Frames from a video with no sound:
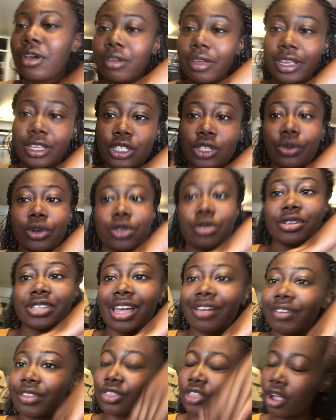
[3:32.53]
Okay, so we're supposed to
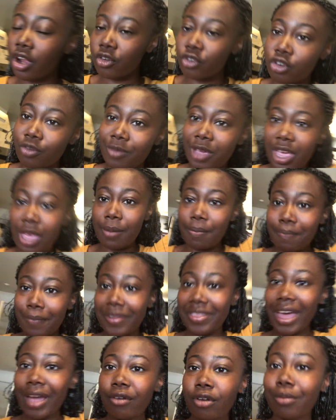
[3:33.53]
have a third roommate, but
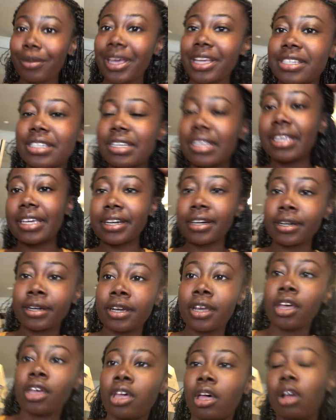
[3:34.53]
that roommate isn't here.
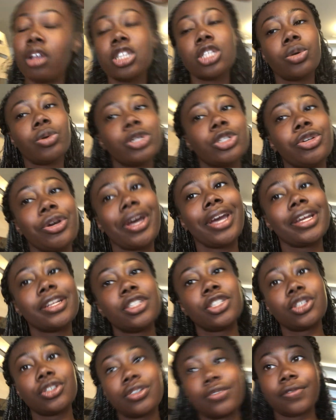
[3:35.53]
So we're trying
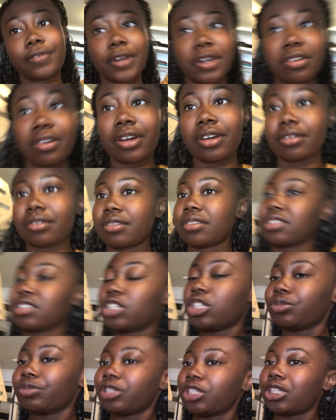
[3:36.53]
to figure out the
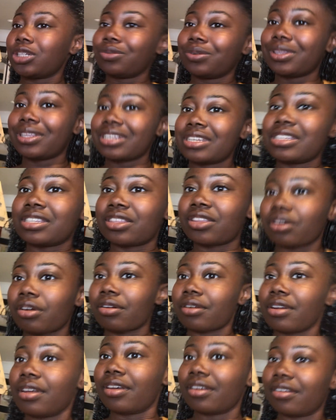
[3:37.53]
situation with this
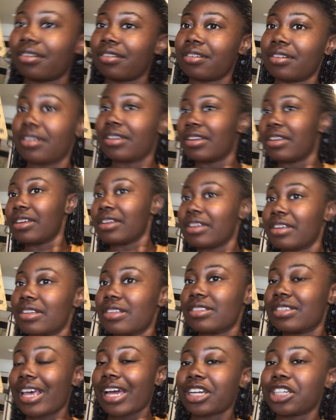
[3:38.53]
third
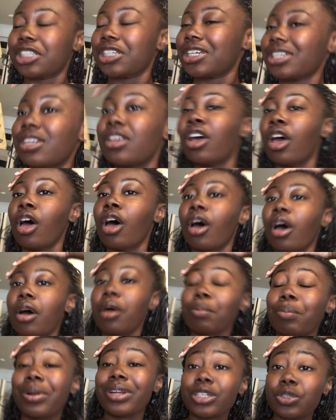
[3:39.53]
section,
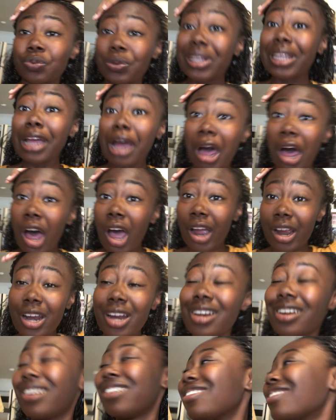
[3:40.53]
but it's really
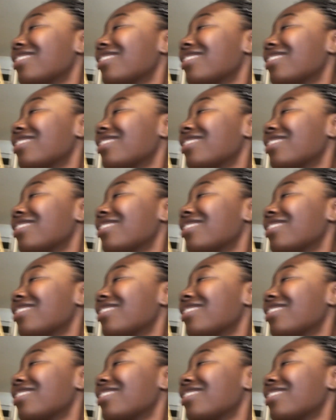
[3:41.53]
hard.